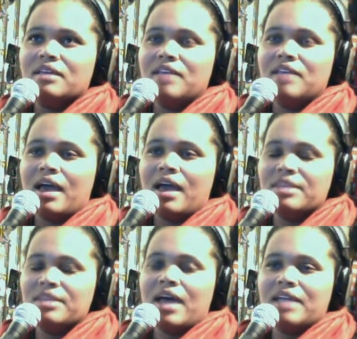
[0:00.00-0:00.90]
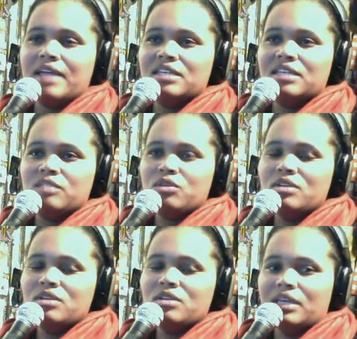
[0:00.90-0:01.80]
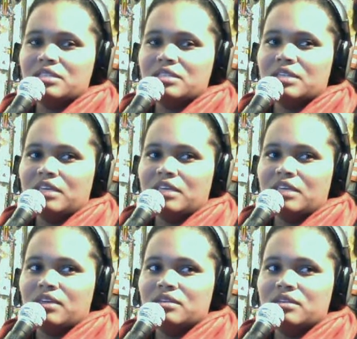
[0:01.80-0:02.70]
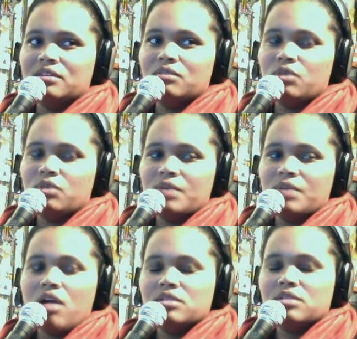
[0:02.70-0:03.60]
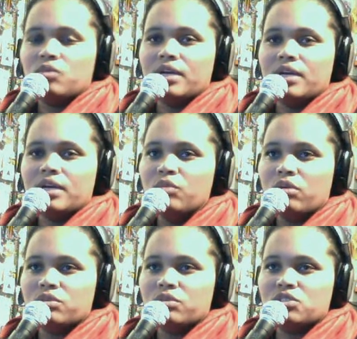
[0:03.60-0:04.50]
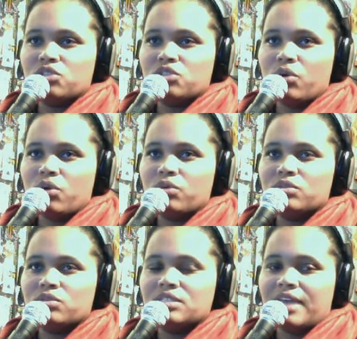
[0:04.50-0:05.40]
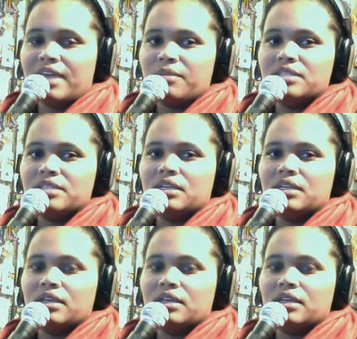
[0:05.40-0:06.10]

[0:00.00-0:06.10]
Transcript: Yeah. I mean, the idea of community isn't even, we aren't one anymore. We're so segmented.